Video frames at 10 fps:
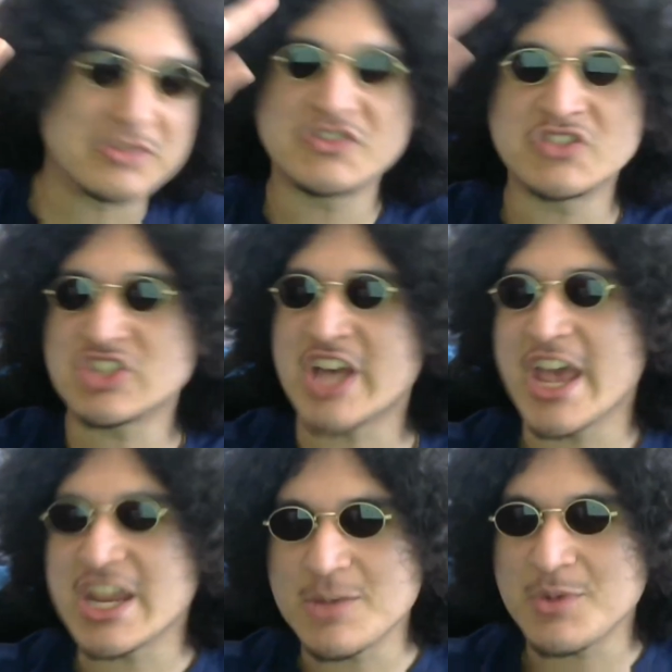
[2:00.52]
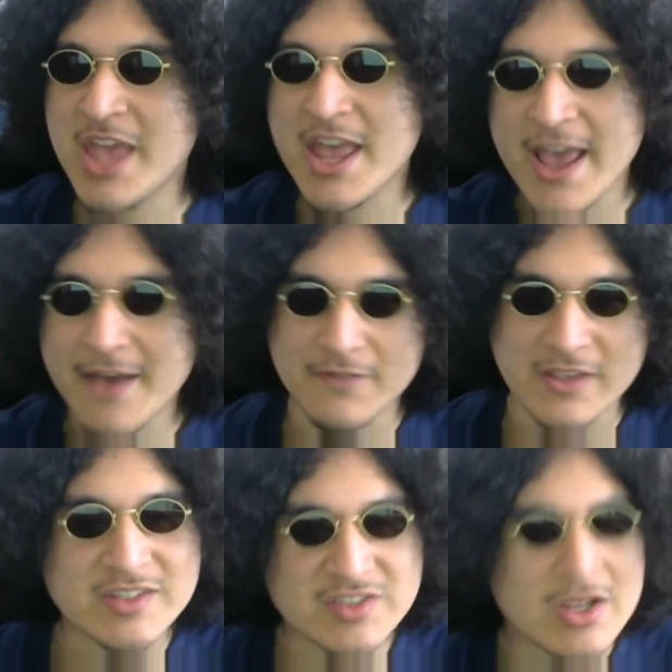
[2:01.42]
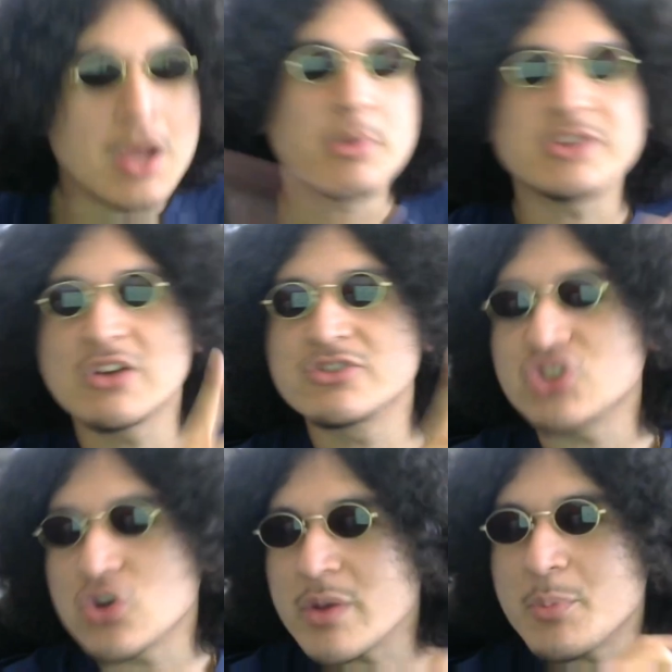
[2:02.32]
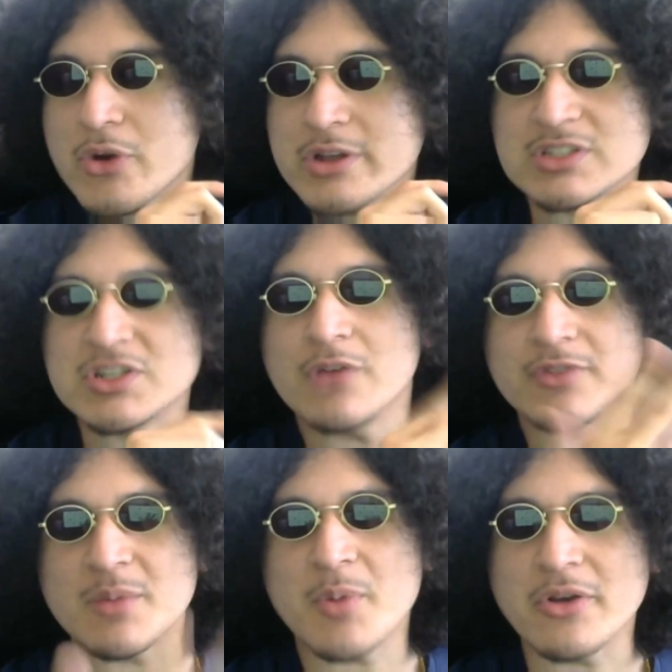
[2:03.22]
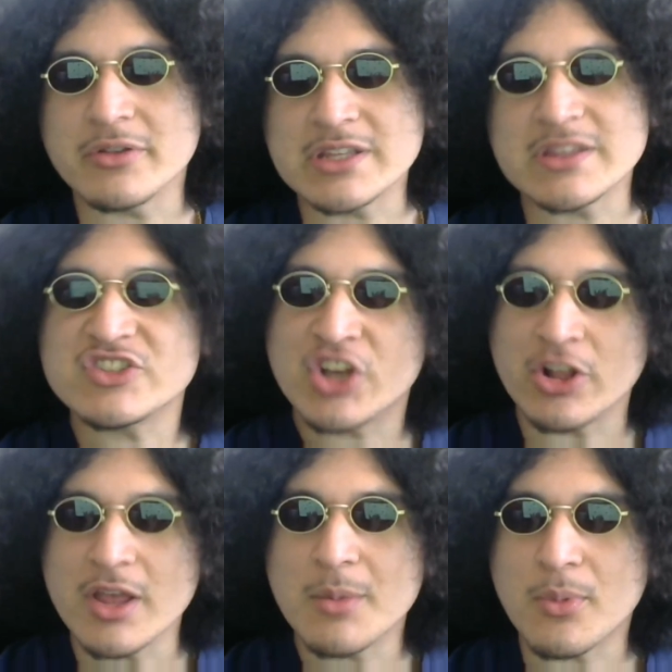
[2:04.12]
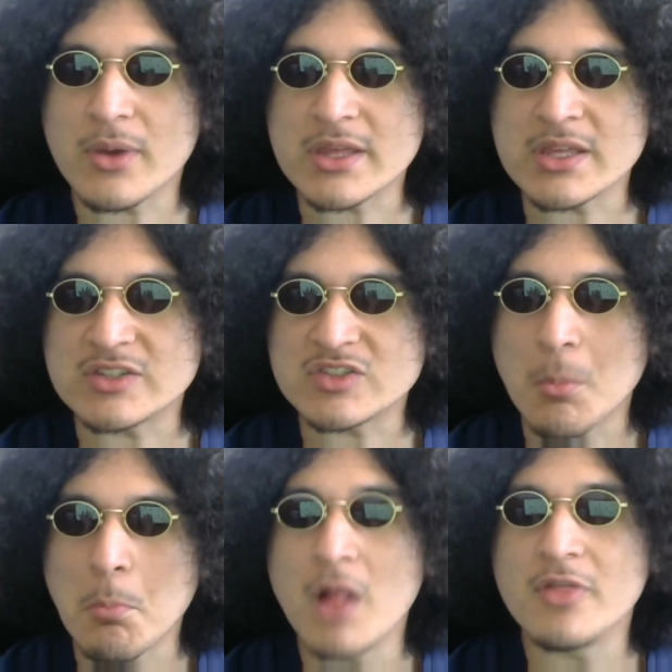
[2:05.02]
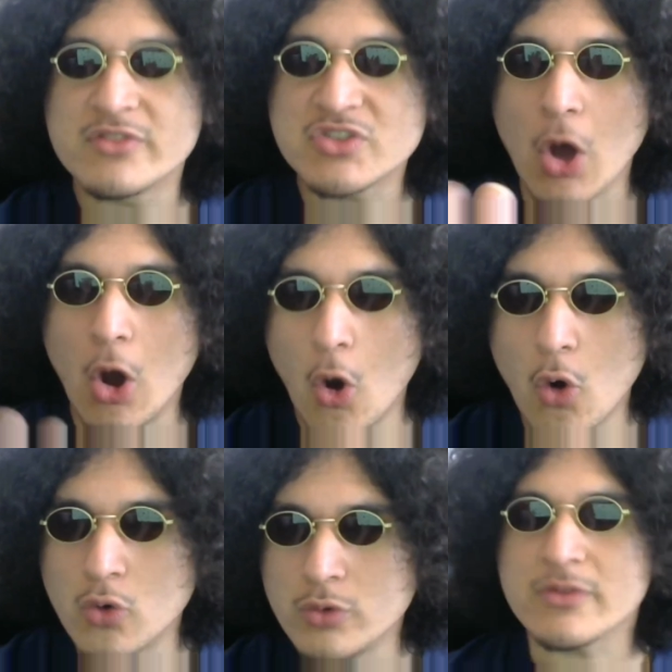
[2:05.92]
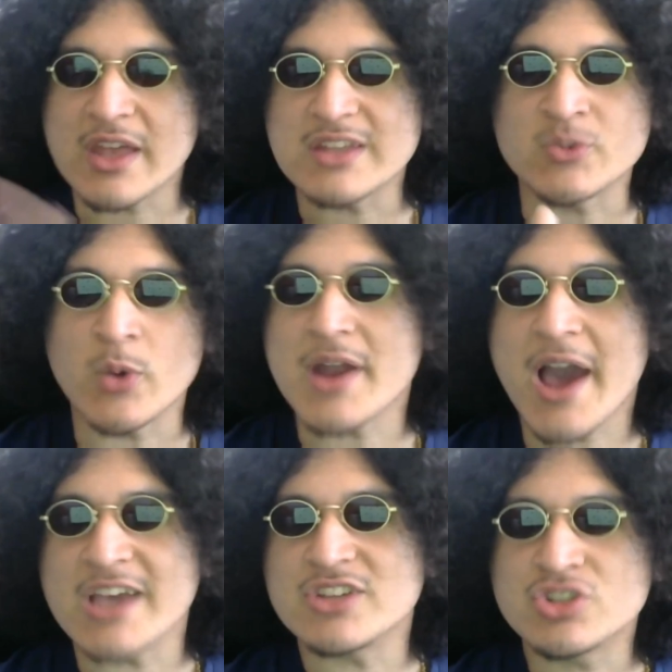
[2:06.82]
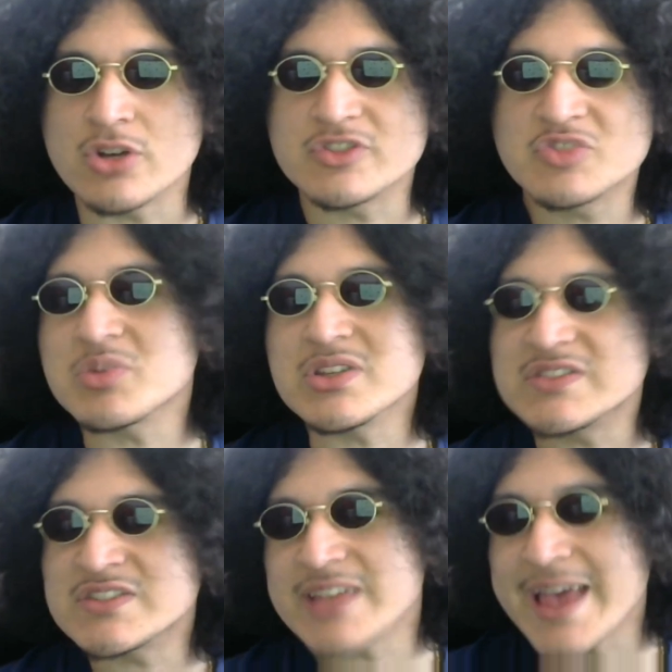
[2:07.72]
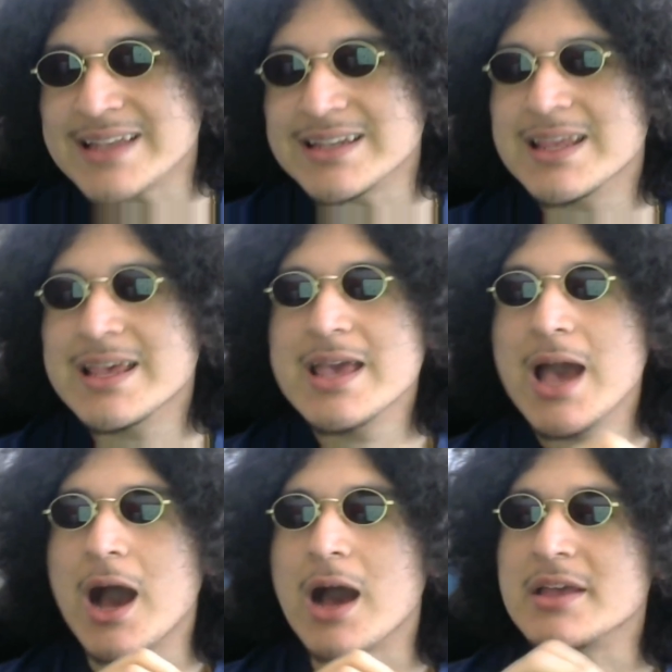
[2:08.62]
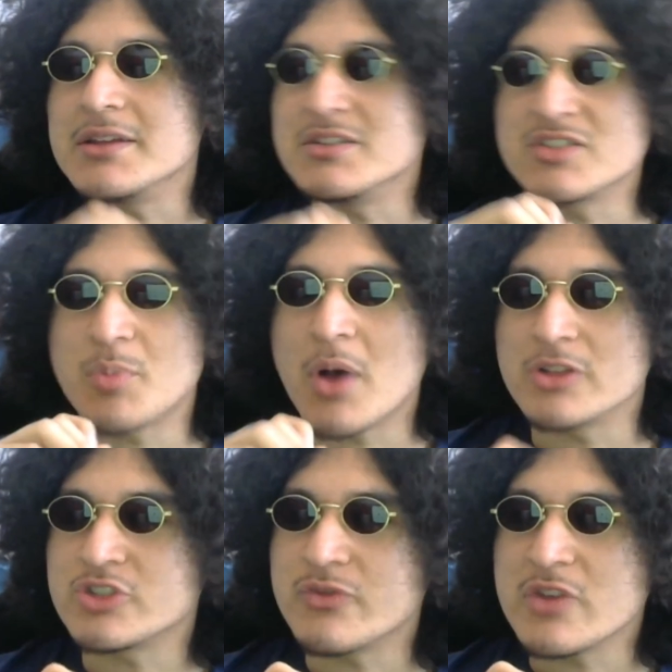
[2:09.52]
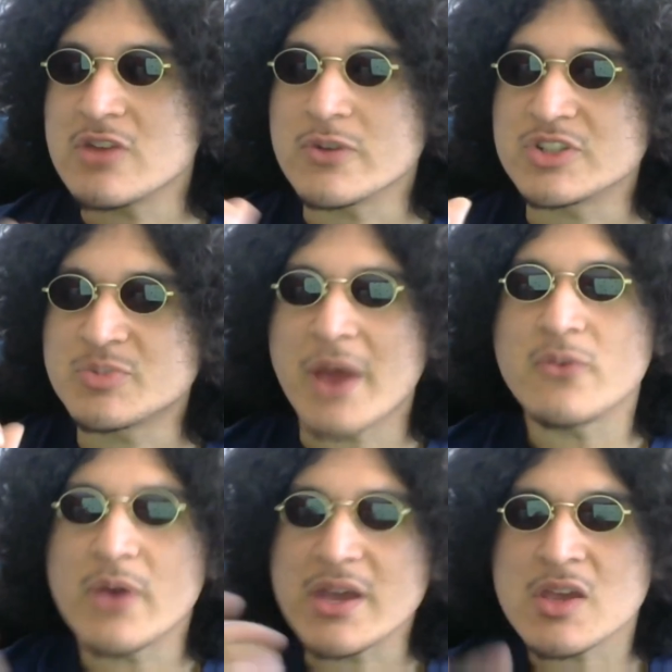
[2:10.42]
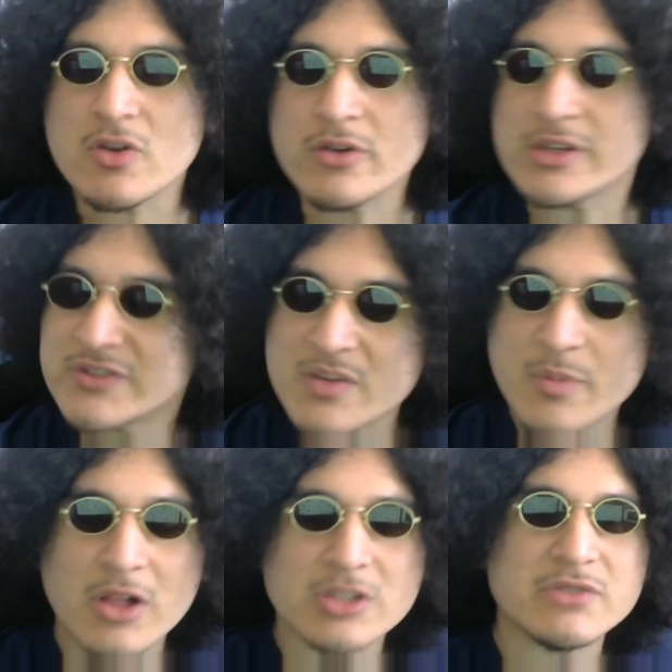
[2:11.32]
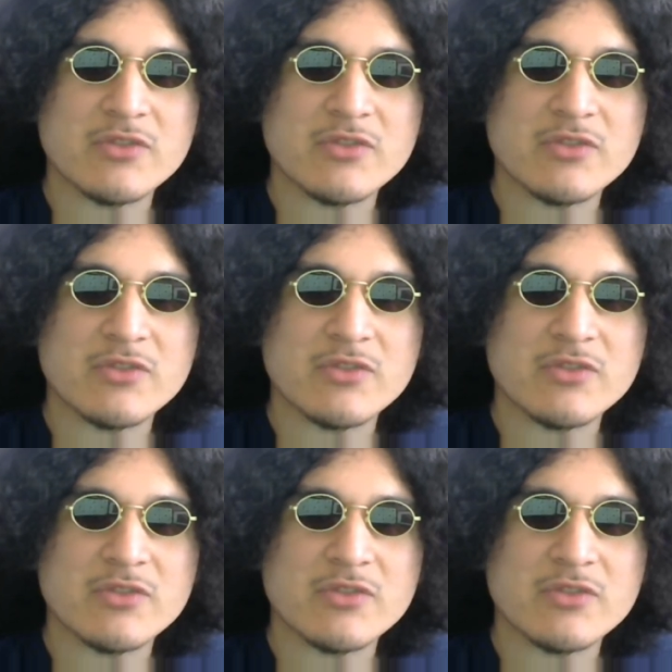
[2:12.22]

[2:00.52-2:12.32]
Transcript: in society. We can't have this." But it's also important to note that apparently this clip is months old. That is what IShowSpeed said in his apology video. Which, by the way, here is the apology